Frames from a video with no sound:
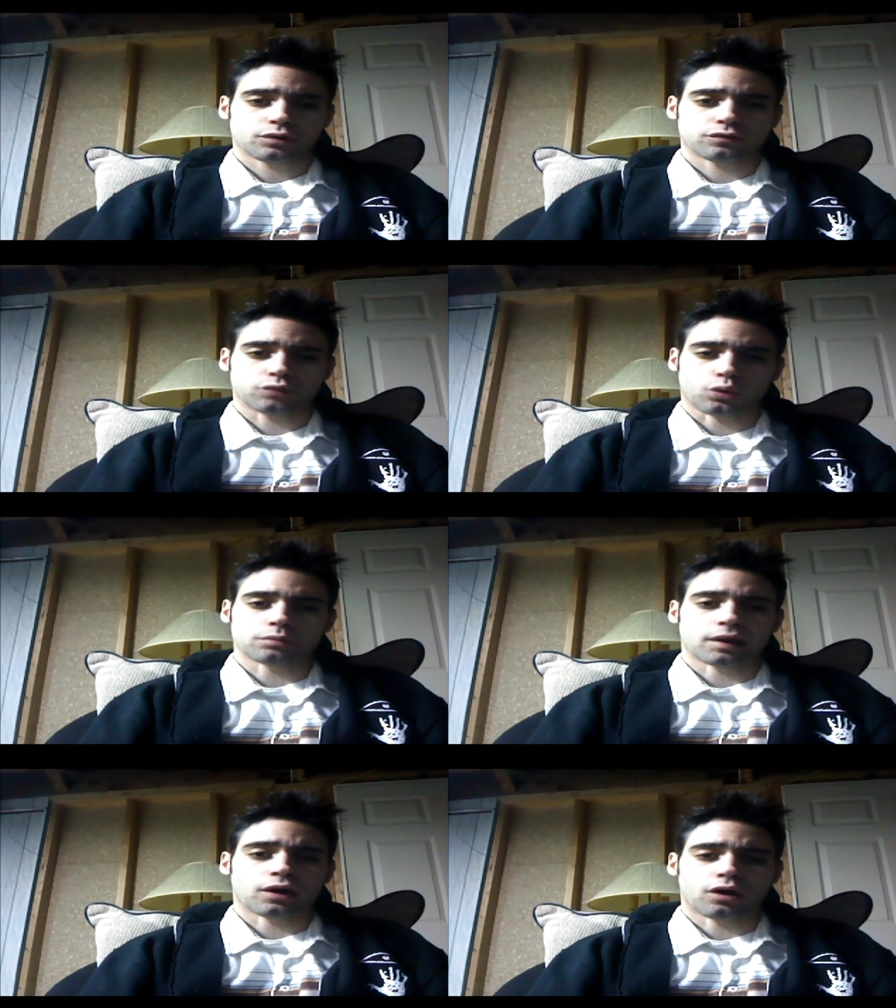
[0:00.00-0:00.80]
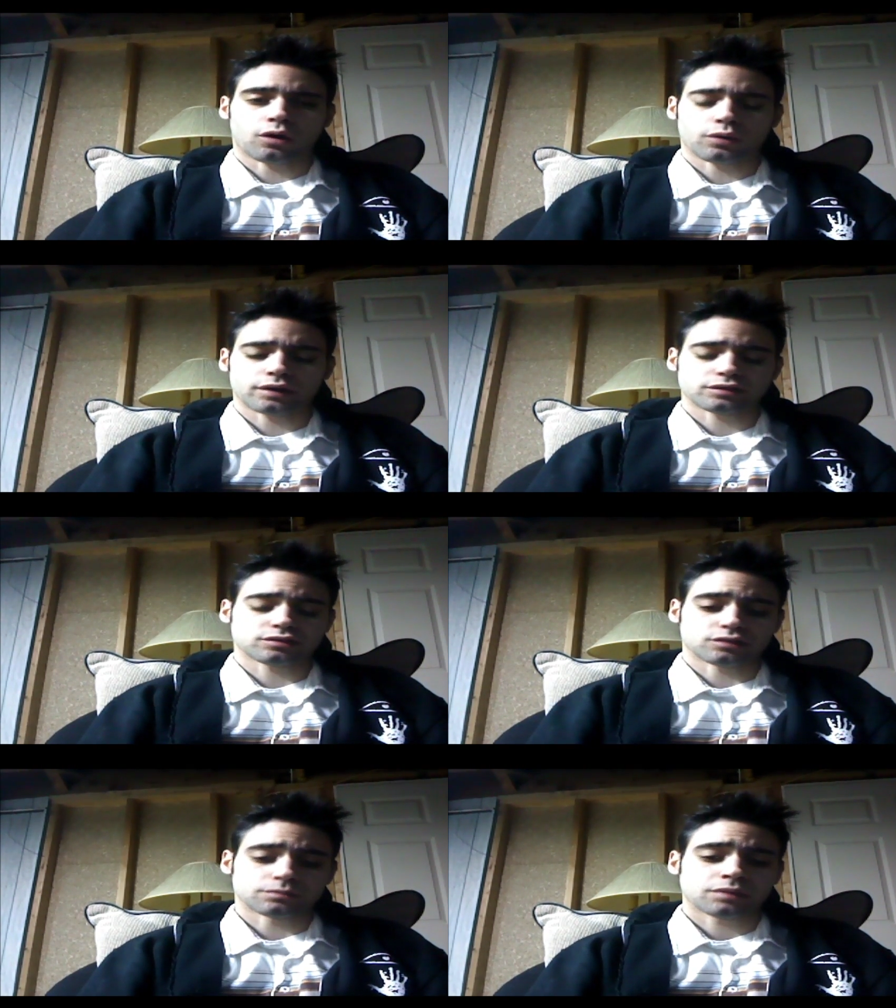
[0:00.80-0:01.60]
floor in my hallway,
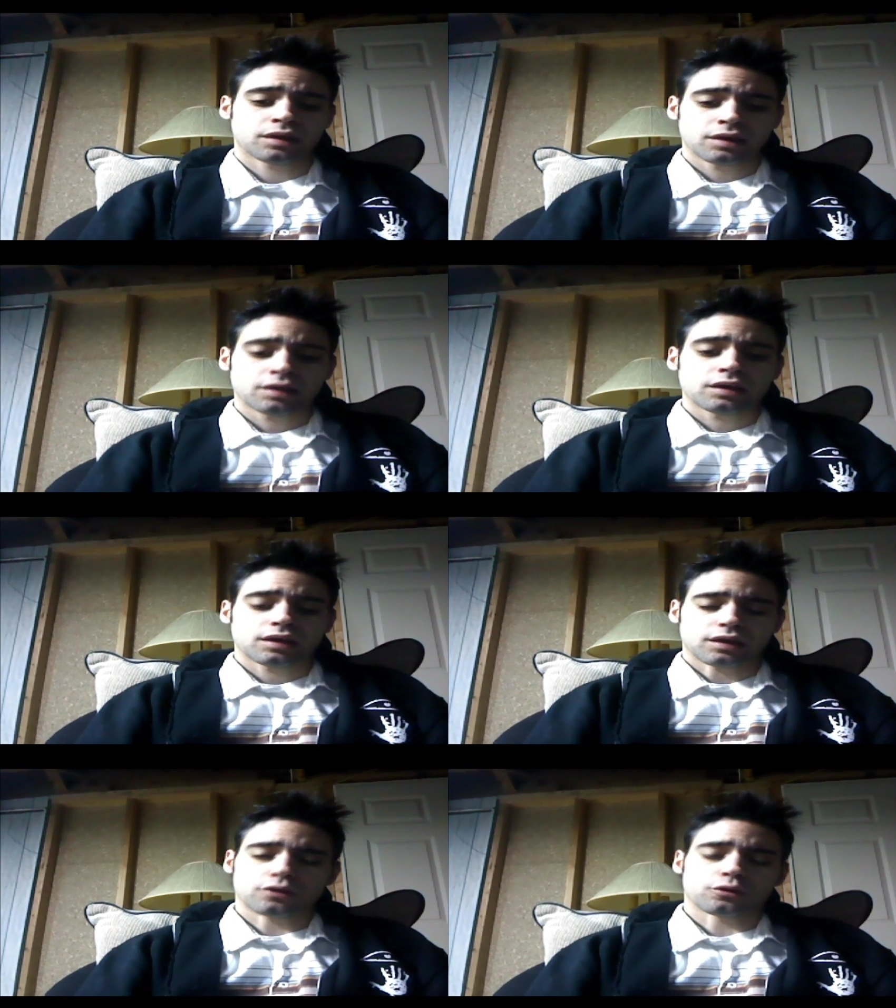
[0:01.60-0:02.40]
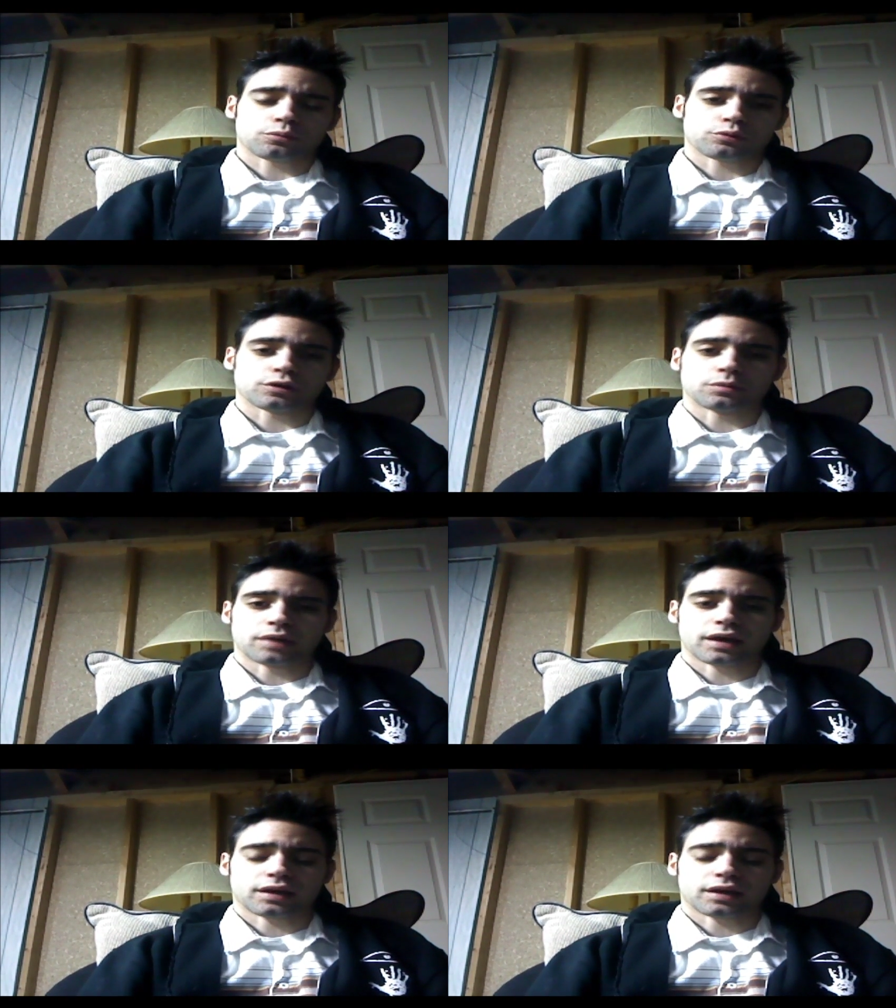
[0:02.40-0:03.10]
so it hurt pretty bad.